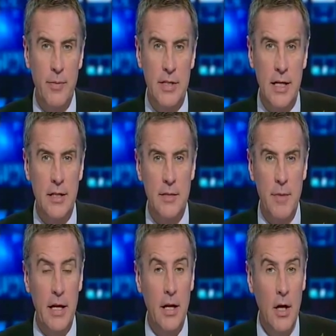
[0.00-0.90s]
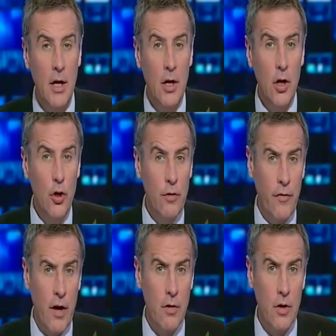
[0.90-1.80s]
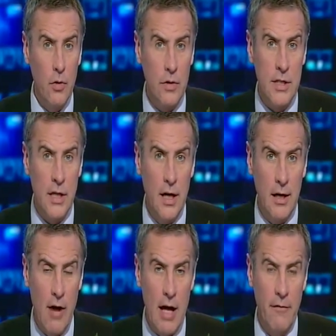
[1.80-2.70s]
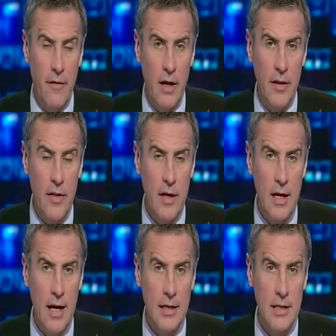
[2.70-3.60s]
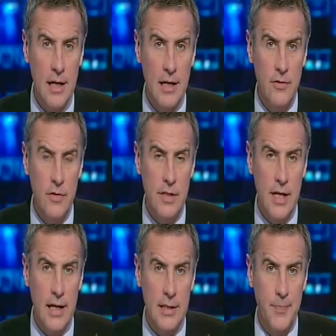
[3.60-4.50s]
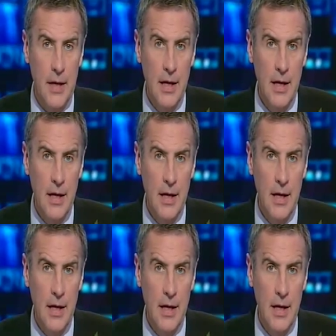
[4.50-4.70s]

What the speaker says: The presenters made lewd phone calls to her grandfather, the actor Andrew Sachs.